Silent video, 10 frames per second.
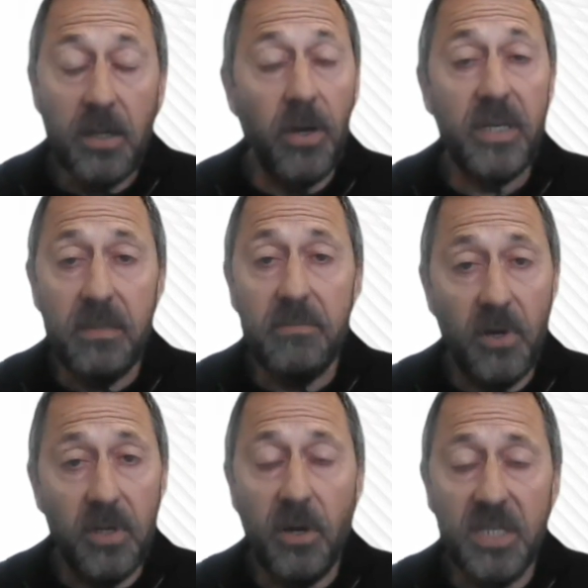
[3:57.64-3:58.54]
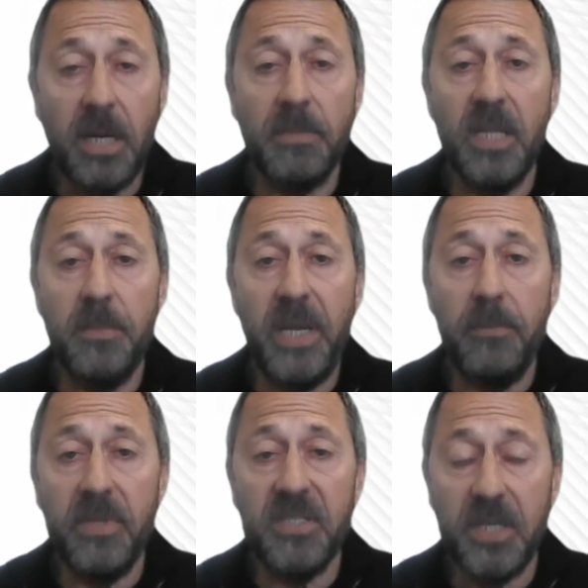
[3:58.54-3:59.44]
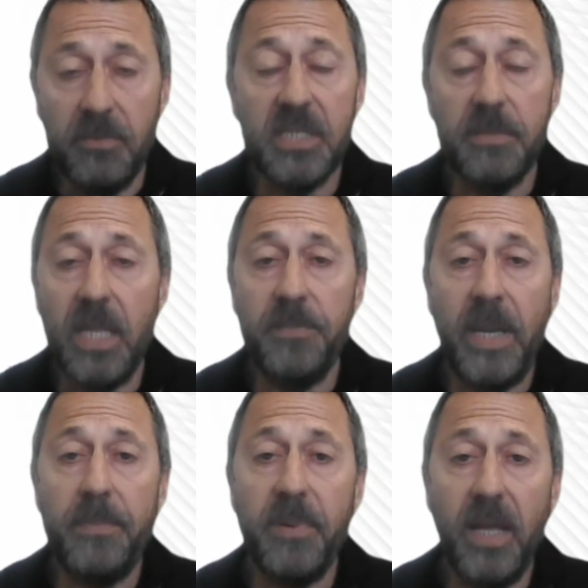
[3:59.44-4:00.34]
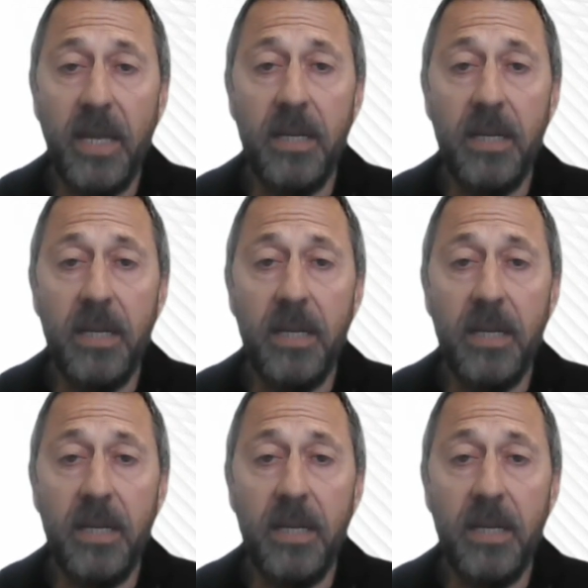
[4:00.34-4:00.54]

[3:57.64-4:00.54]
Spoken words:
So I did. I jumped in the pen with the sheep with some other people